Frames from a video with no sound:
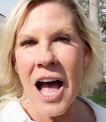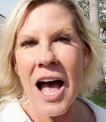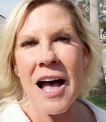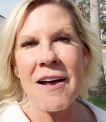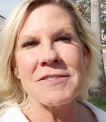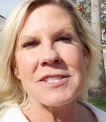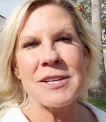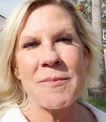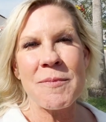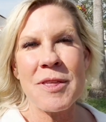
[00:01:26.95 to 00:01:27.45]

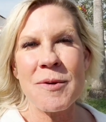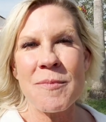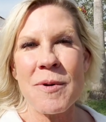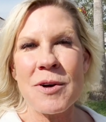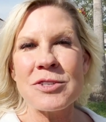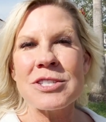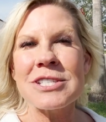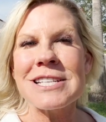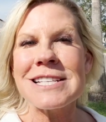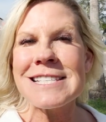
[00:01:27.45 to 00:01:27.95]
of some of the
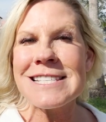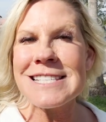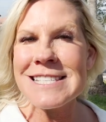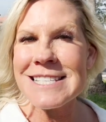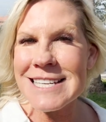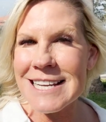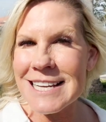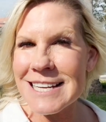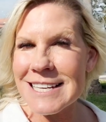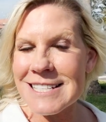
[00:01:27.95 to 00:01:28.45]
most
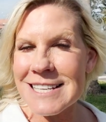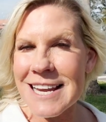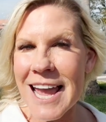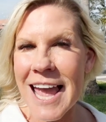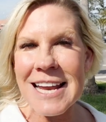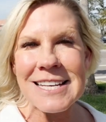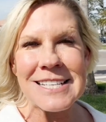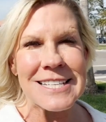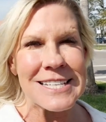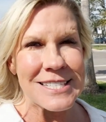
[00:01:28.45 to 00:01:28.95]
distinct
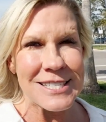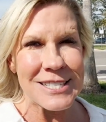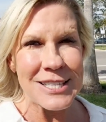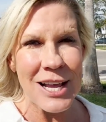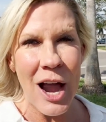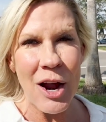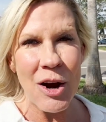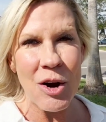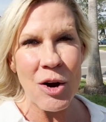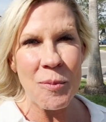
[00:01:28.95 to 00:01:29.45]
and
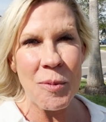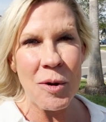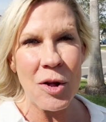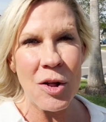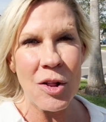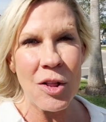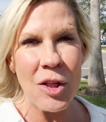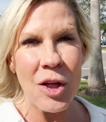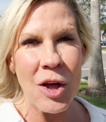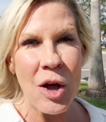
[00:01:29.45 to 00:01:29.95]

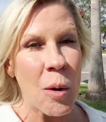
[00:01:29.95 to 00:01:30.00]
desirable